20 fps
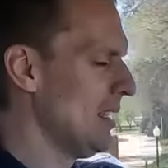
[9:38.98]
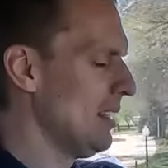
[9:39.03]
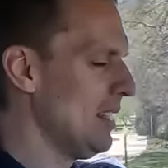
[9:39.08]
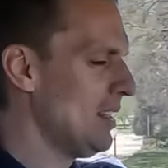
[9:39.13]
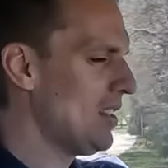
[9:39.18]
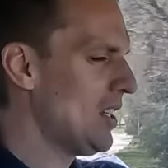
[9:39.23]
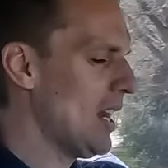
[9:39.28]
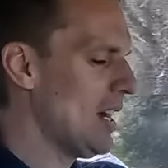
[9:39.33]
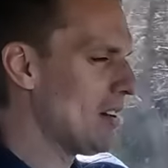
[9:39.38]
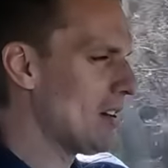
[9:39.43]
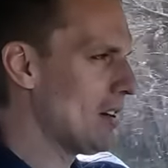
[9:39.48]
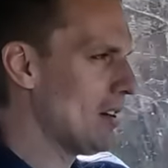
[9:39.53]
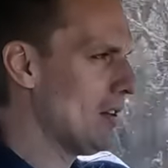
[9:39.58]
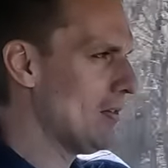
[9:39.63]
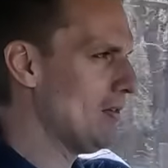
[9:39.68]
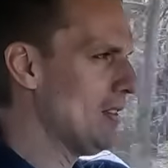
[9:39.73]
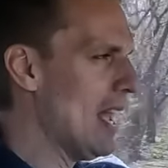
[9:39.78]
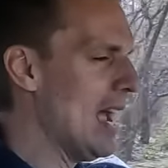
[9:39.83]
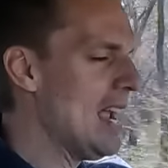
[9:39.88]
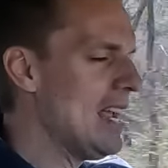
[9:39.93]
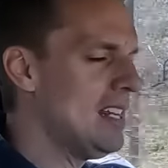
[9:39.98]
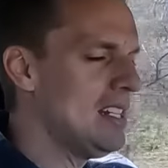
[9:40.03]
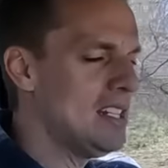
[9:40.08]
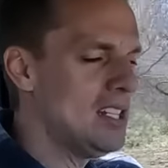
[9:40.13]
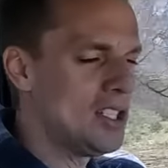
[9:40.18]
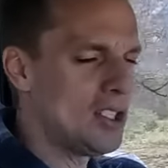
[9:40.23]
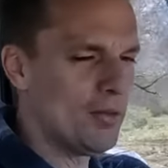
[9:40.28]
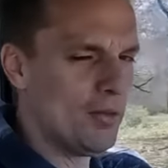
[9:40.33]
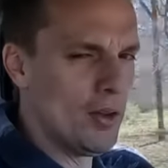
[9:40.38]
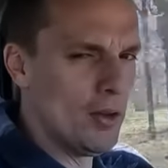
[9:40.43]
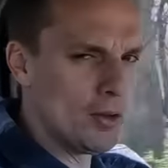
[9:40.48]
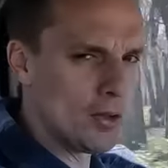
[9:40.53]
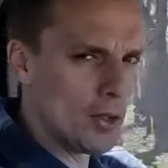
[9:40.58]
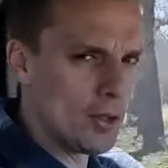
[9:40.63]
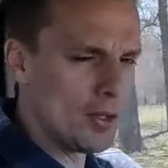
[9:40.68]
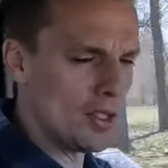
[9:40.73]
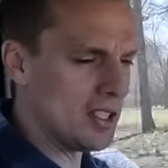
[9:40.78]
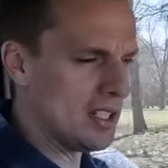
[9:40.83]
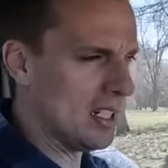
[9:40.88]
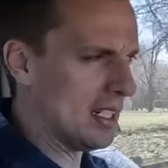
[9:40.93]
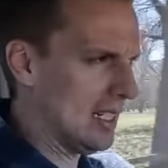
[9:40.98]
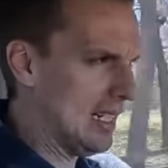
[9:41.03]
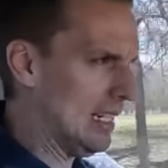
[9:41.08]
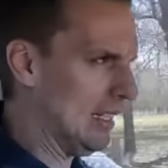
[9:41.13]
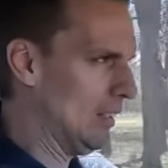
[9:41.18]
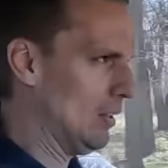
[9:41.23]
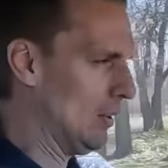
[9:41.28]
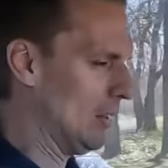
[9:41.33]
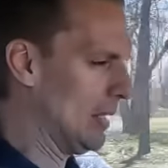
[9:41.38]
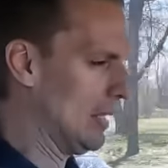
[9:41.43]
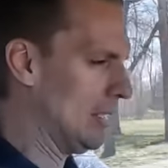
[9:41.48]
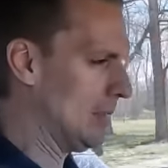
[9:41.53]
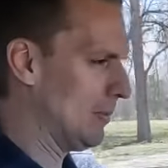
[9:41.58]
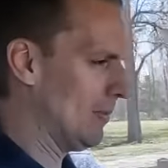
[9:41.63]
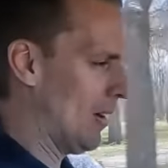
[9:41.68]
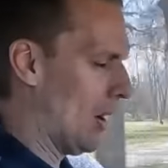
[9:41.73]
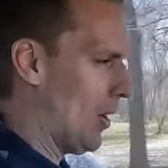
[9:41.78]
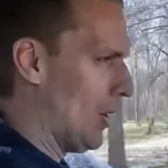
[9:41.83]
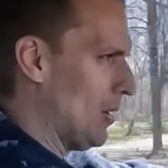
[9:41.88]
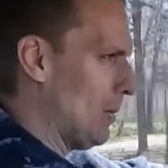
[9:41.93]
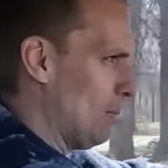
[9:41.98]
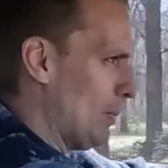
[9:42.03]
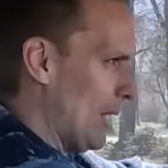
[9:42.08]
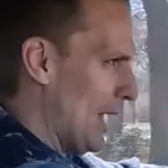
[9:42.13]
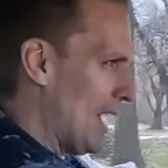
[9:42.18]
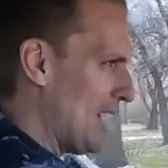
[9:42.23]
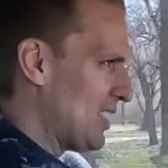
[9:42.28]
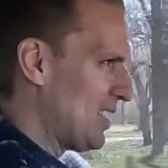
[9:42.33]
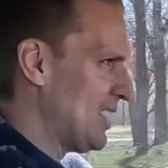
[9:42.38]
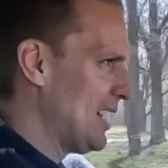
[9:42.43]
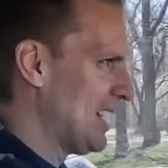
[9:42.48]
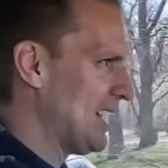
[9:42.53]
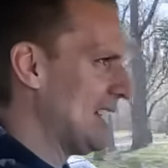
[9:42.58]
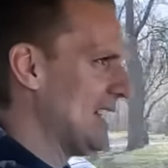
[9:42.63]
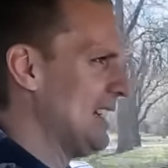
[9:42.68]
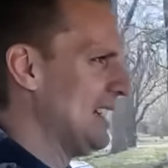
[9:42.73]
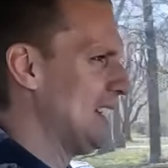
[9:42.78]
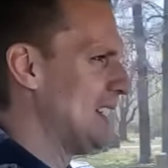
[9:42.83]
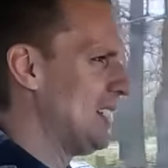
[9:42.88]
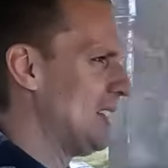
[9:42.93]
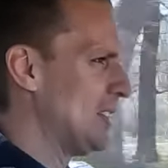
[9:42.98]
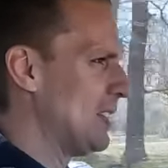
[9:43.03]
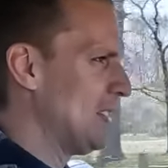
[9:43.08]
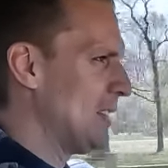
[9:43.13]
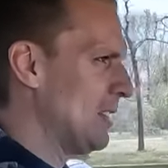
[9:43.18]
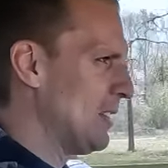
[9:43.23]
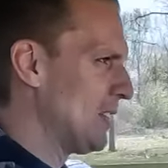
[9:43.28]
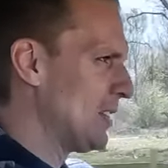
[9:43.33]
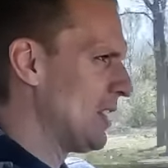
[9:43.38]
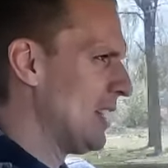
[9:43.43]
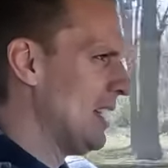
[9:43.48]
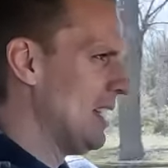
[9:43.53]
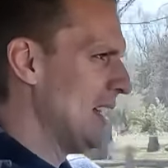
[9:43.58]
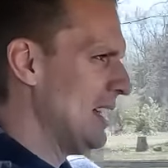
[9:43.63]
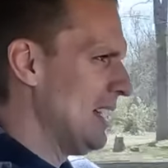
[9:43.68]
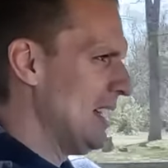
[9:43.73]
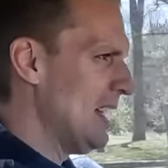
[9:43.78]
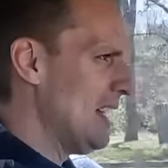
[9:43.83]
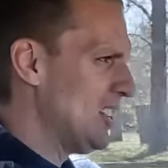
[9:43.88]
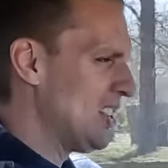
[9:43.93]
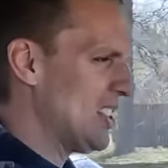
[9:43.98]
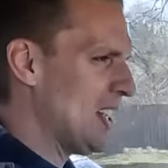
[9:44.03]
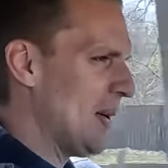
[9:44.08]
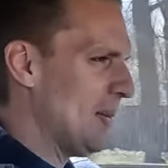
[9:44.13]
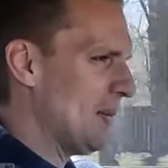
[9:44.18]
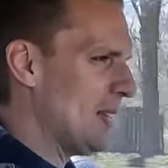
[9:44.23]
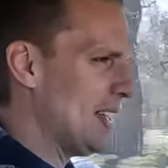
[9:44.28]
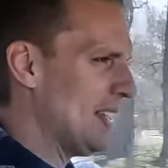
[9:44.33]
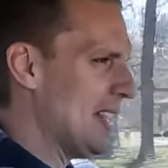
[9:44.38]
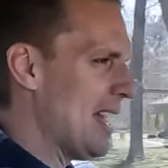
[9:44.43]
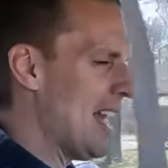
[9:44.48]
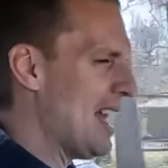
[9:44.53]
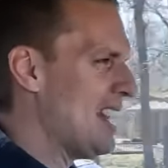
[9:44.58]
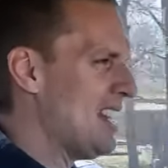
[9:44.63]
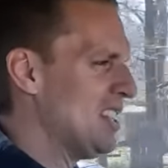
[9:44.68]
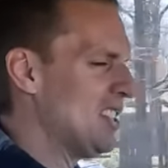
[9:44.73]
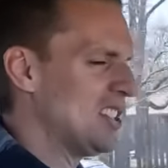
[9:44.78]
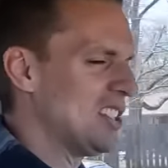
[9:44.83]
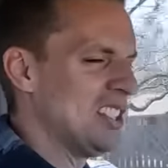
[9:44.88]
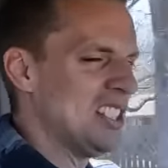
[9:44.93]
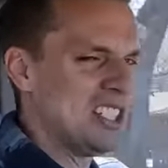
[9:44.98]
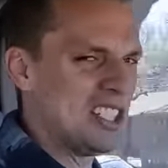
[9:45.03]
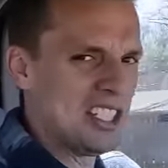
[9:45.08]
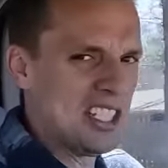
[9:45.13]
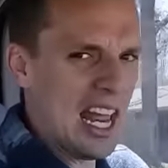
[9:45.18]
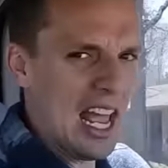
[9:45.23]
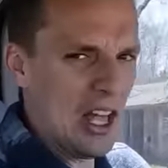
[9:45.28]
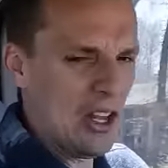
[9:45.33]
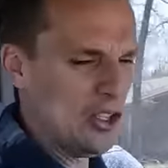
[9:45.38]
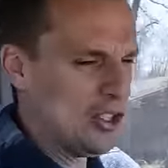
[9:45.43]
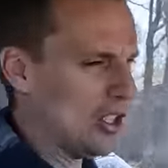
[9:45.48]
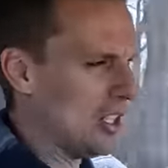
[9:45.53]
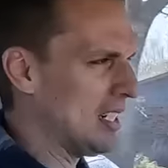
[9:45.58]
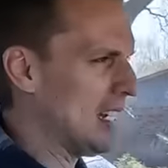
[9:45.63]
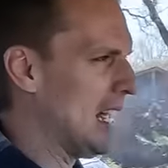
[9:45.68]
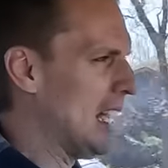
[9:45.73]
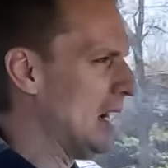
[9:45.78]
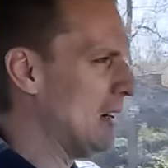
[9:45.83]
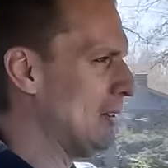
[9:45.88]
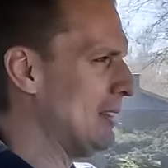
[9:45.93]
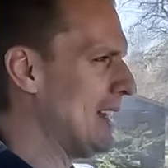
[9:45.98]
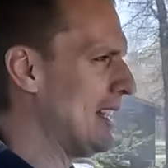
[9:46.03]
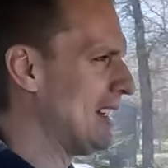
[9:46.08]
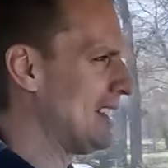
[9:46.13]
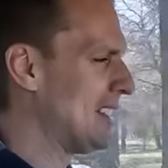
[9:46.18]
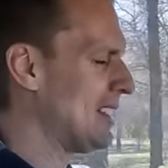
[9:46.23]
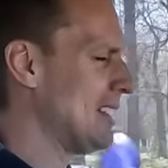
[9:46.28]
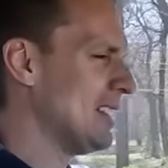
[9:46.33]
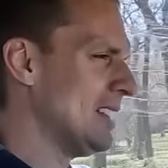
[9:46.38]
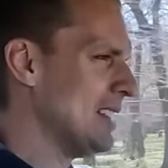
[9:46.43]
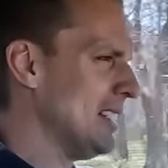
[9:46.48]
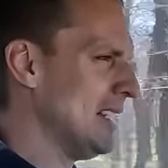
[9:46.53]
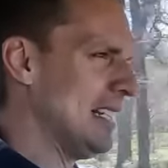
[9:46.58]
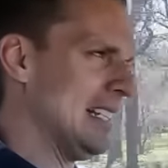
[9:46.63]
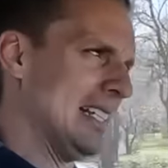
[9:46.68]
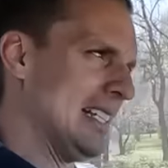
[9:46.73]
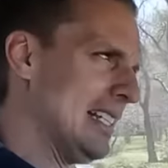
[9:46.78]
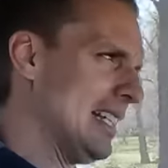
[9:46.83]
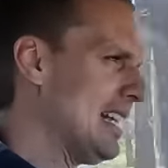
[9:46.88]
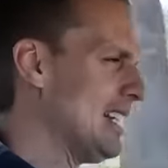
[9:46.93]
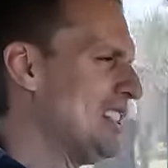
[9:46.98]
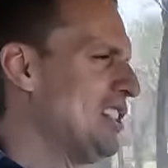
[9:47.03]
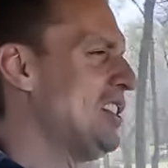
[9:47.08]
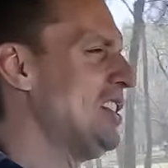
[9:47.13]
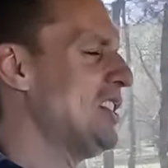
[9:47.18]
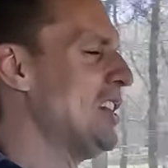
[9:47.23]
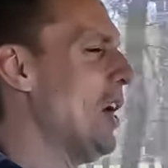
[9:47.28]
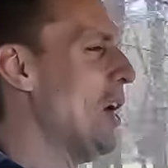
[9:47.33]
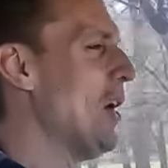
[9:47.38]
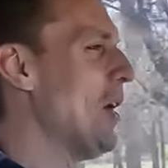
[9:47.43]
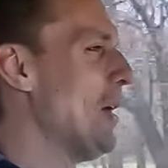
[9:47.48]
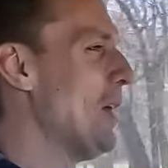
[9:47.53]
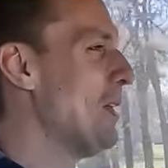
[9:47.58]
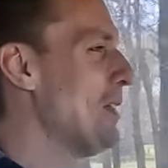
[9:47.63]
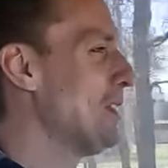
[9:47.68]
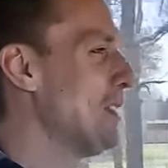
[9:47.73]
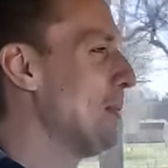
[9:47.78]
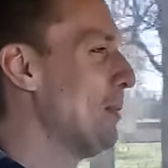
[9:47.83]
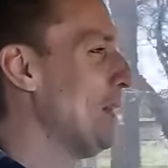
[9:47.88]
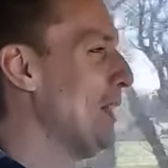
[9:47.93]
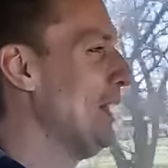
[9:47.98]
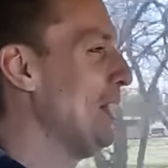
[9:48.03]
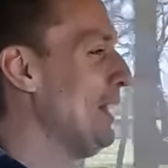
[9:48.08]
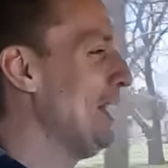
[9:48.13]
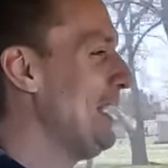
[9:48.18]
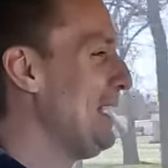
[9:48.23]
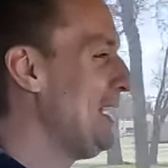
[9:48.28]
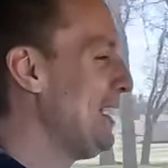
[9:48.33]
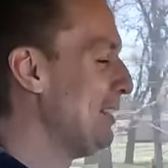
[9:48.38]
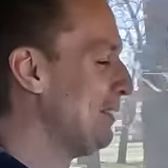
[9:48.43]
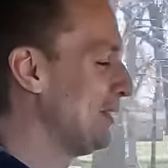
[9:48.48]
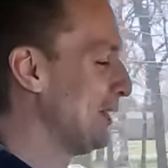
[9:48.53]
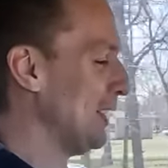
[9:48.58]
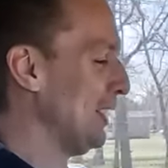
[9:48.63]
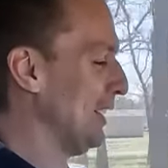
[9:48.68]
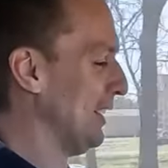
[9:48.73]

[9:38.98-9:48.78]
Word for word: this era of 90s futuristic looking hard plastic interiors is something that is nostalgic now, and that's that's just hard to believe.